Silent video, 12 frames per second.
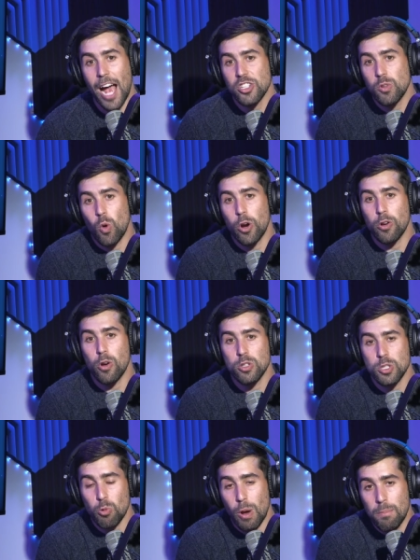Action water
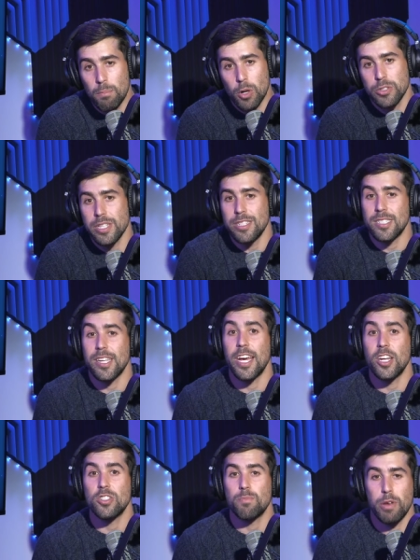goes through a multi
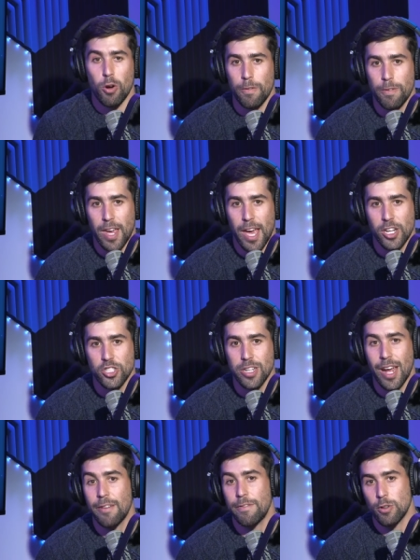stage
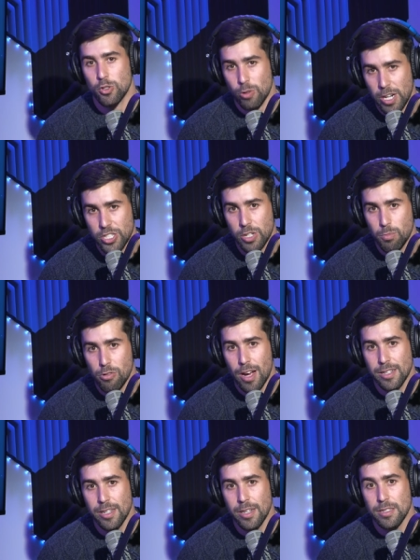purification and filtration
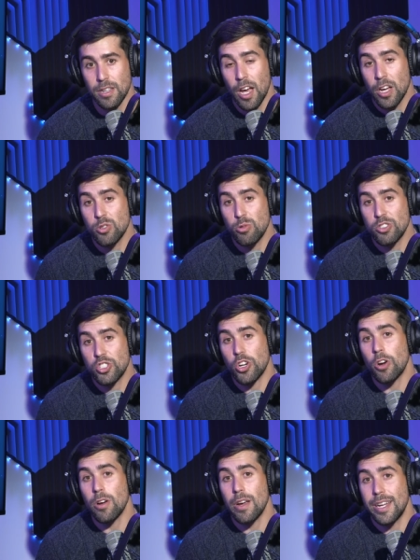process to
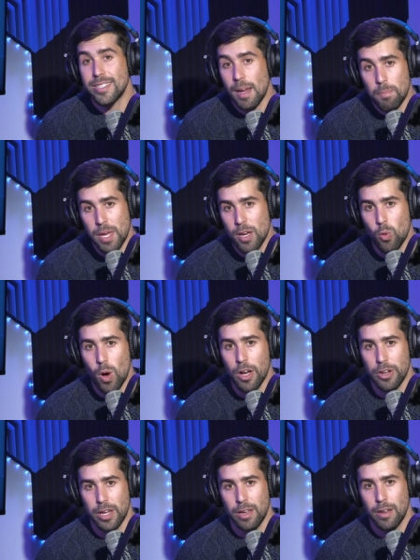ensure it's at peak
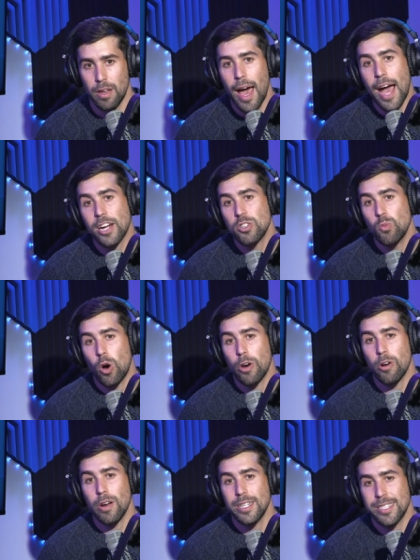quality. Action
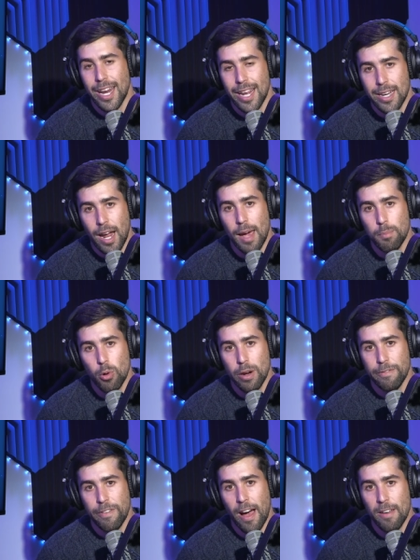water is at a
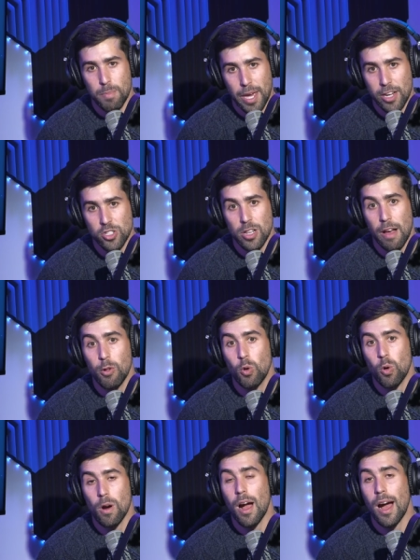9.5 pH
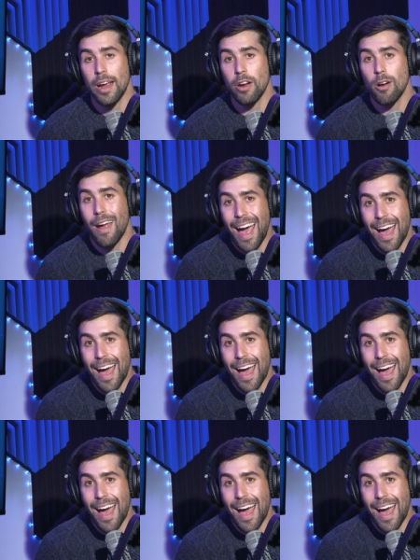level or higher